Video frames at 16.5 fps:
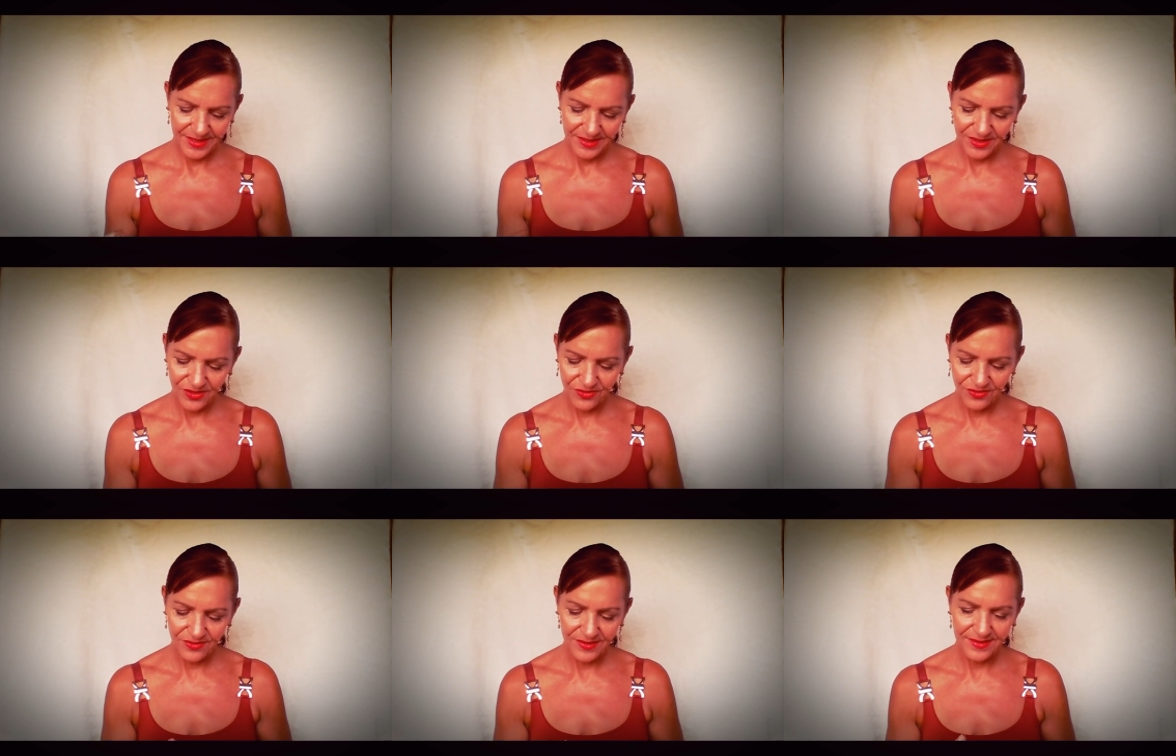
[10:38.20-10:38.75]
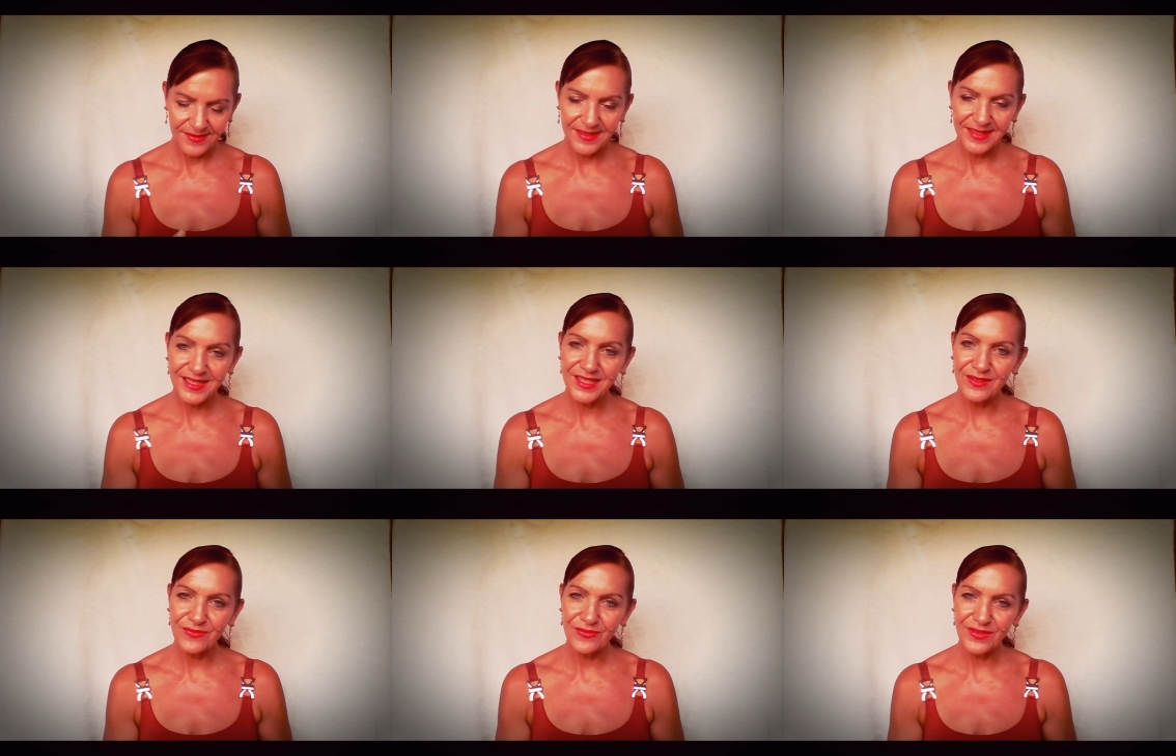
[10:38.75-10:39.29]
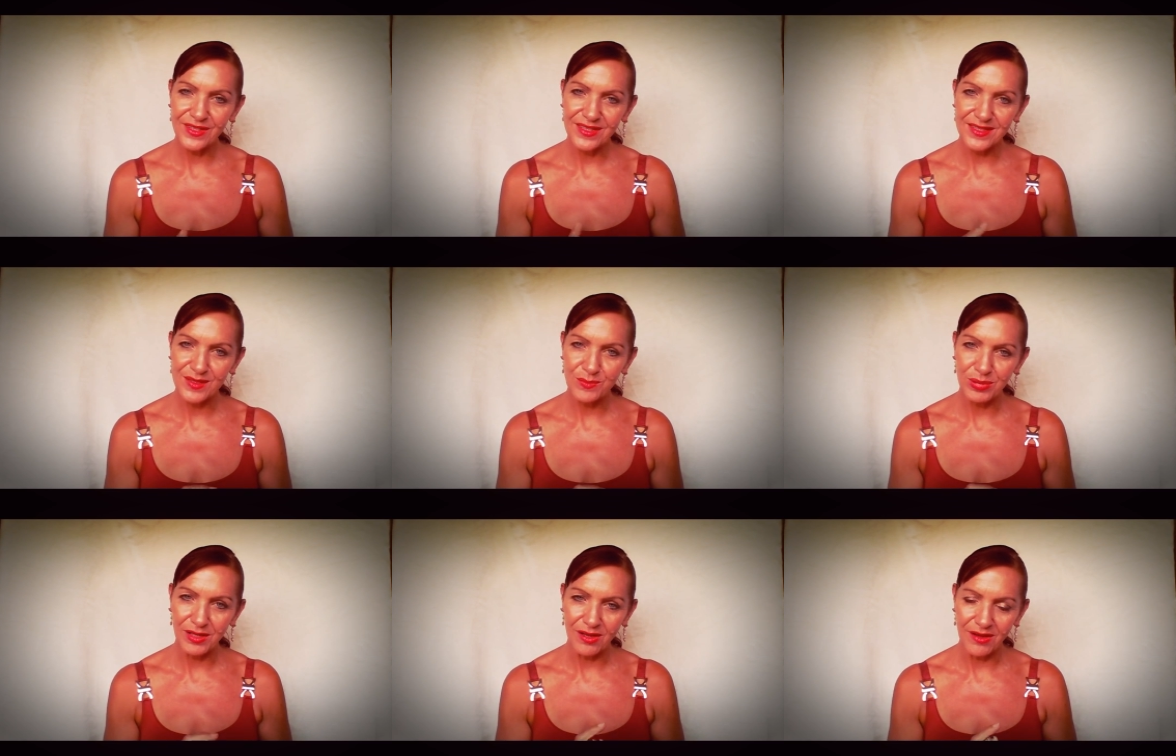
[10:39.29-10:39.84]
your uh, infinite
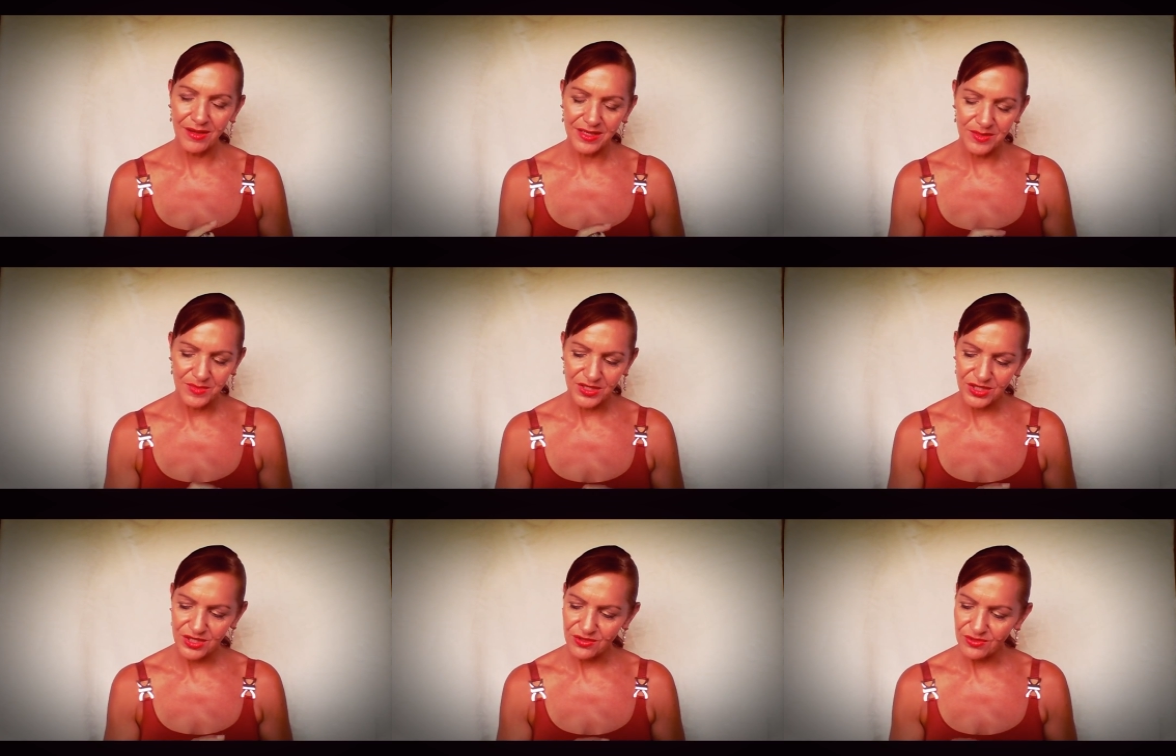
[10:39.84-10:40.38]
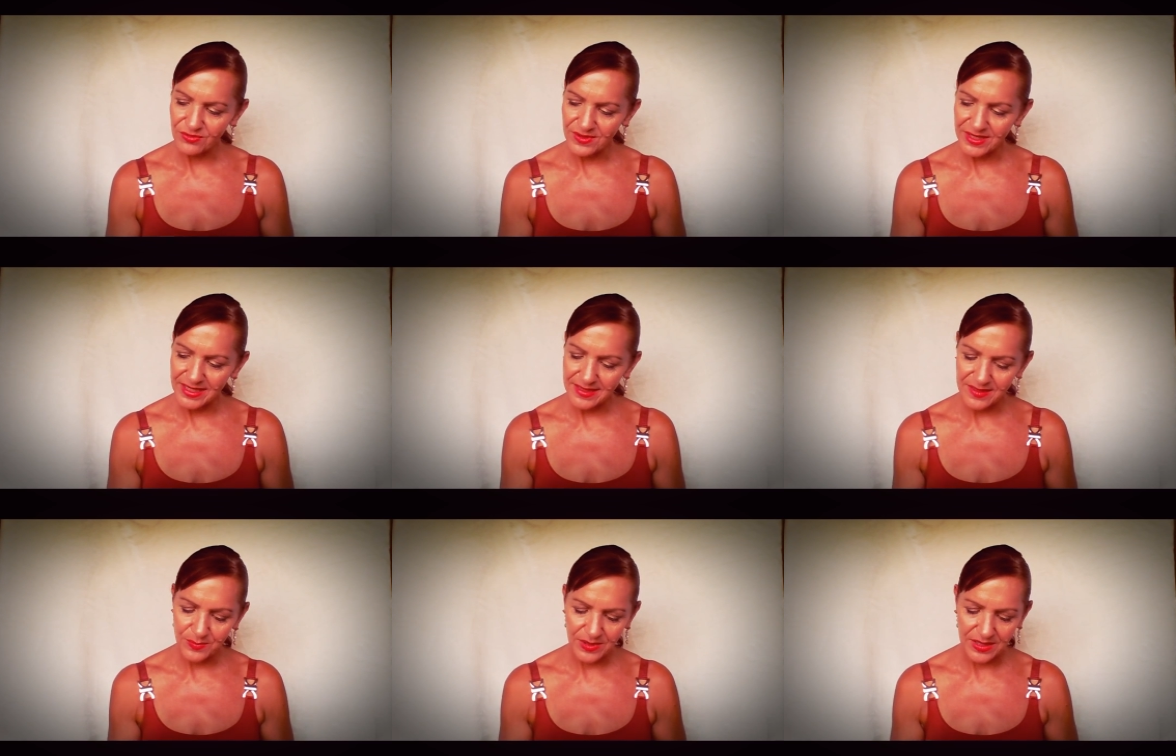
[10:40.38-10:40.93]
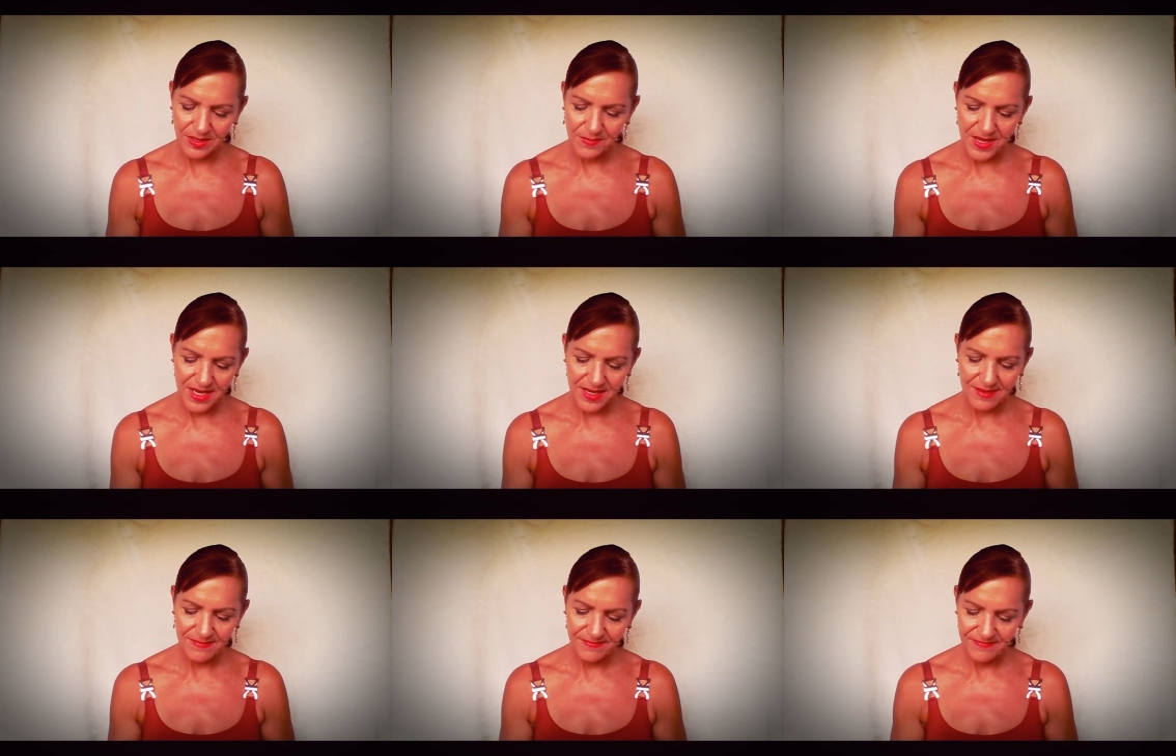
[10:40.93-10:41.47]
supply, your material needs being
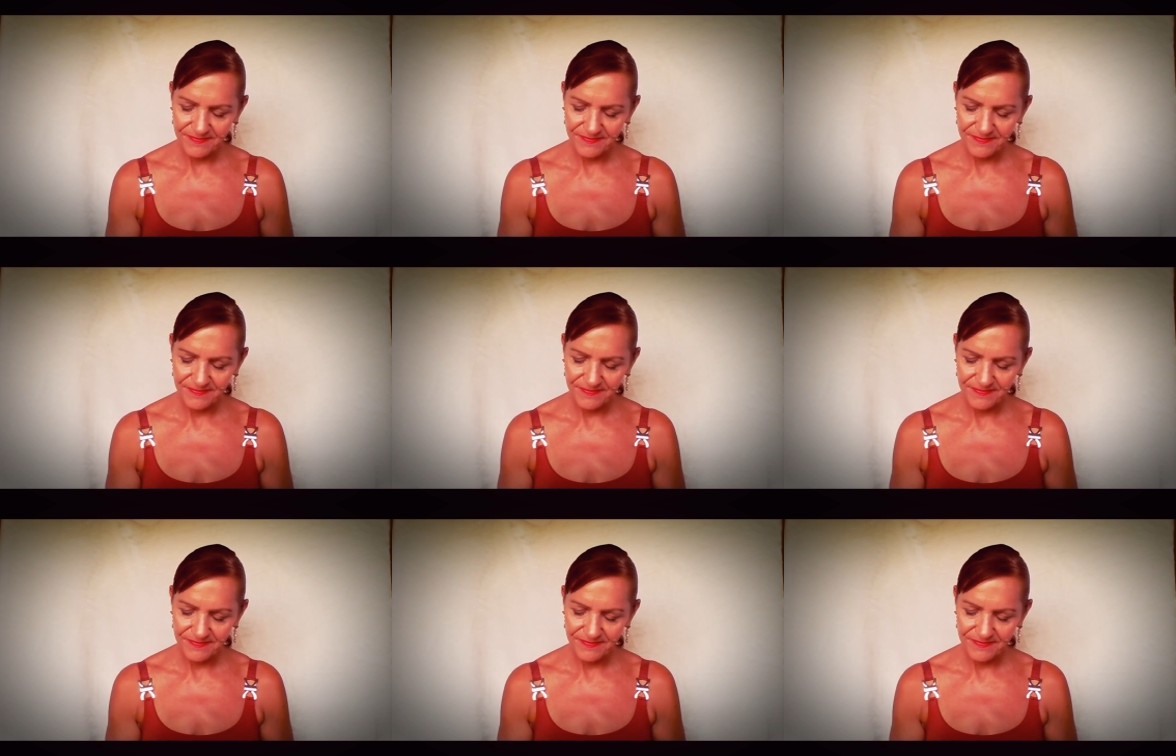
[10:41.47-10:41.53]
met.